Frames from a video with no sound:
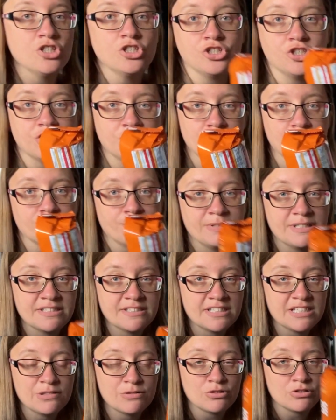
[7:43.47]
Ginger
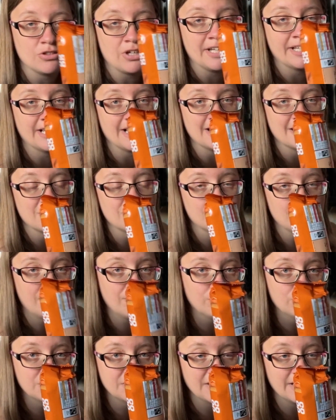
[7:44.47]
biscuits because I get
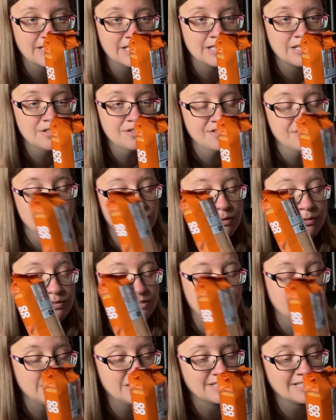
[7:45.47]
travel sickness, well
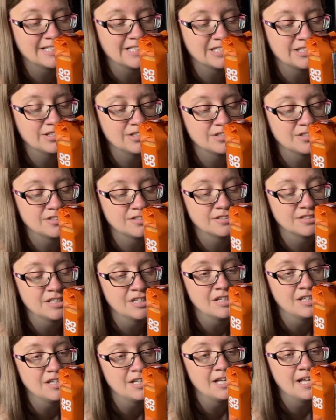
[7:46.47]
seasickness
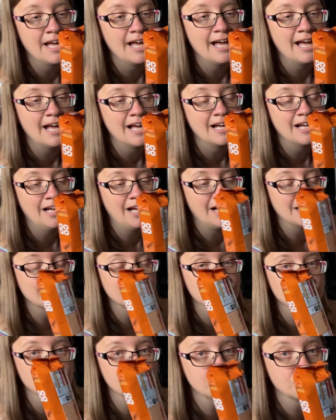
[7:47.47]

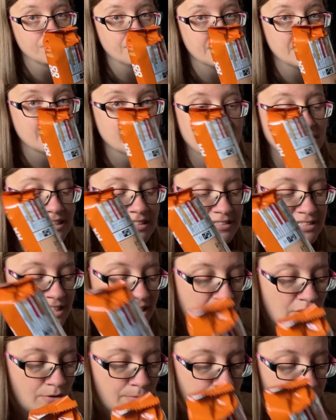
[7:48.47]
and ginger biscuits
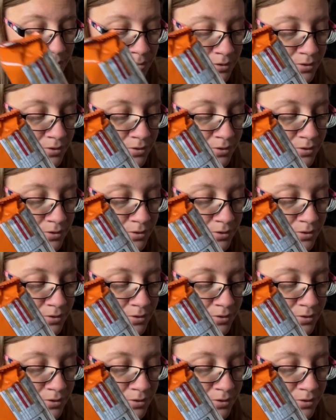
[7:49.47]
help.